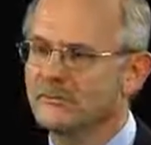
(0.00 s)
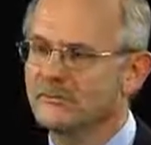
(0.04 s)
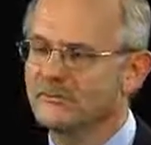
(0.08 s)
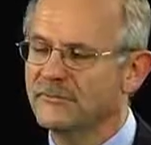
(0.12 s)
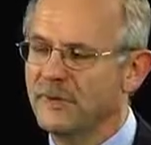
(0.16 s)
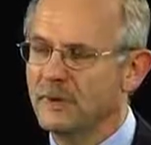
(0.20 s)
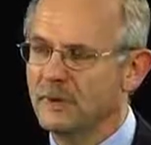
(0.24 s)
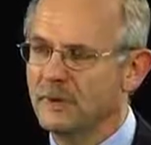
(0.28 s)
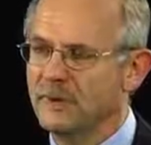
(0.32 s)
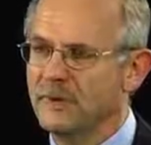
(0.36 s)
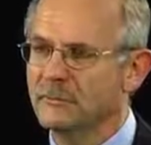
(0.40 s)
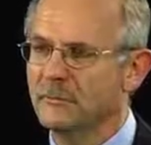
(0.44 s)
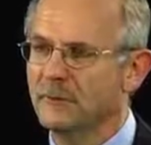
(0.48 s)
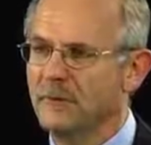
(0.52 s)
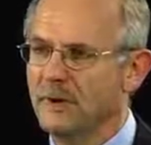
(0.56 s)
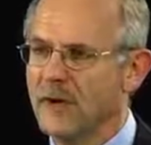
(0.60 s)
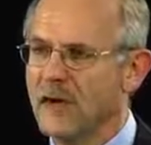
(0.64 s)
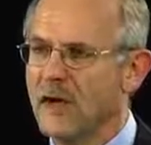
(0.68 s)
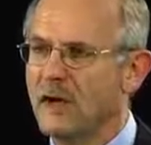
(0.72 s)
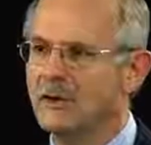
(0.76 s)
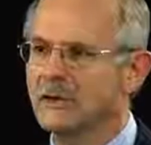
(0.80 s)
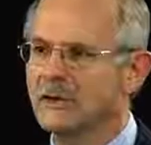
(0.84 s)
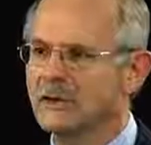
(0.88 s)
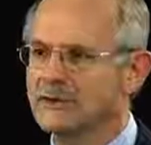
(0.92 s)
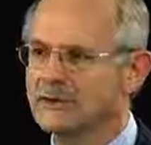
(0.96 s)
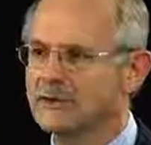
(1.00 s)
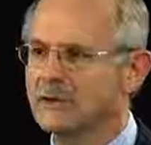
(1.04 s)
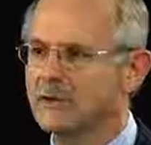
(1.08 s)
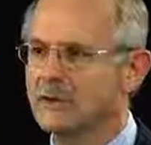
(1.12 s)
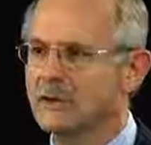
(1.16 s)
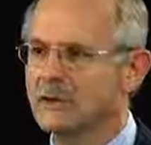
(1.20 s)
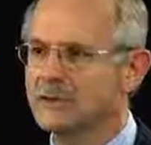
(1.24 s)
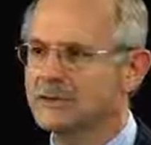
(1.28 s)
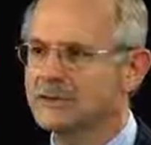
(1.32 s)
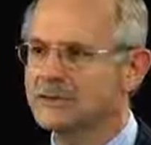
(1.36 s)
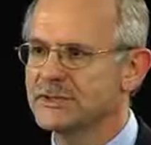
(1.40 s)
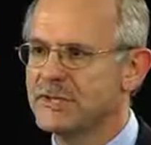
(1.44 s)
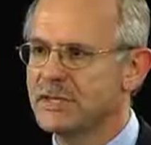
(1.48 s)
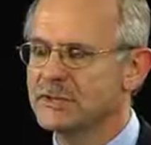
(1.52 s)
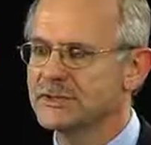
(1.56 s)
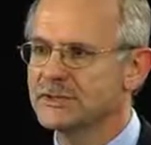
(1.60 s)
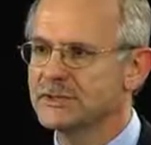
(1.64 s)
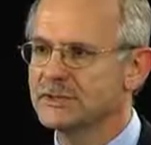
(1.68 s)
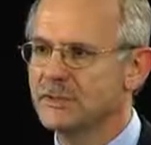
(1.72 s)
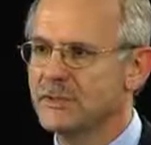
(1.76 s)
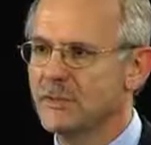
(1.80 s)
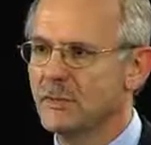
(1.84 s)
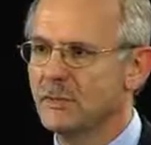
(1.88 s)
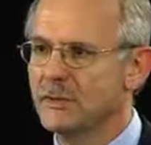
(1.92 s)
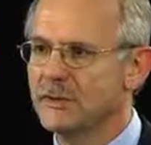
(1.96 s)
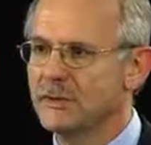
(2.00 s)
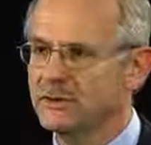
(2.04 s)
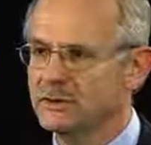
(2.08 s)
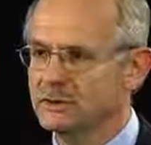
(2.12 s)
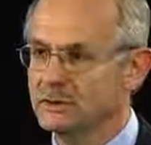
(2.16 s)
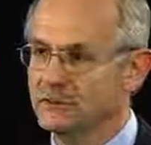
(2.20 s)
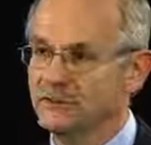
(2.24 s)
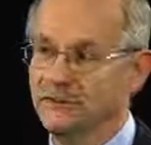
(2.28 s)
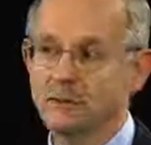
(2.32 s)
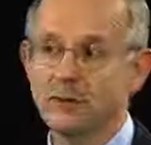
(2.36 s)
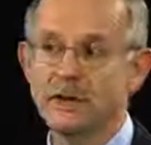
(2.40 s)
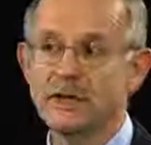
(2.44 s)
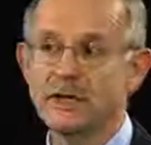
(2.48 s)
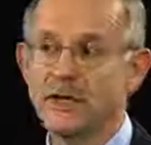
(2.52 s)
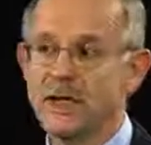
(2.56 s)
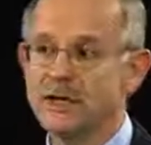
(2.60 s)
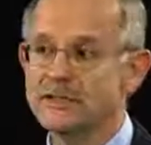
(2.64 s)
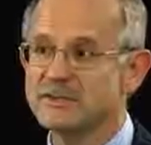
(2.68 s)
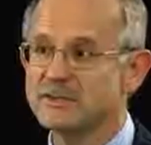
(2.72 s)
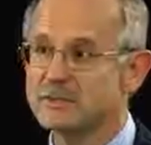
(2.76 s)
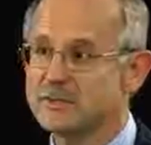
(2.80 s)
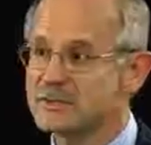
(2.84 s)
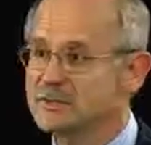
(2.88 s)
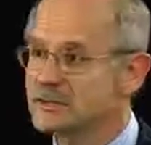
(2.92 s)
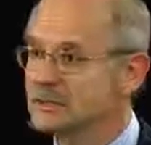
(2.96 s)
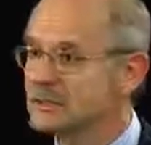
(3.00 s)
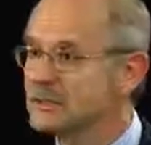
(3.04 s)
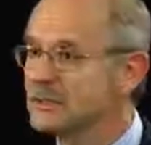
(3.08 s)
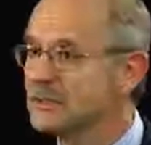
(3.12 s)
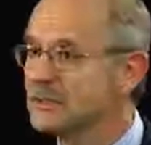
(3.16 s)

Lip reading: fairly proud as an organization that we could forecast business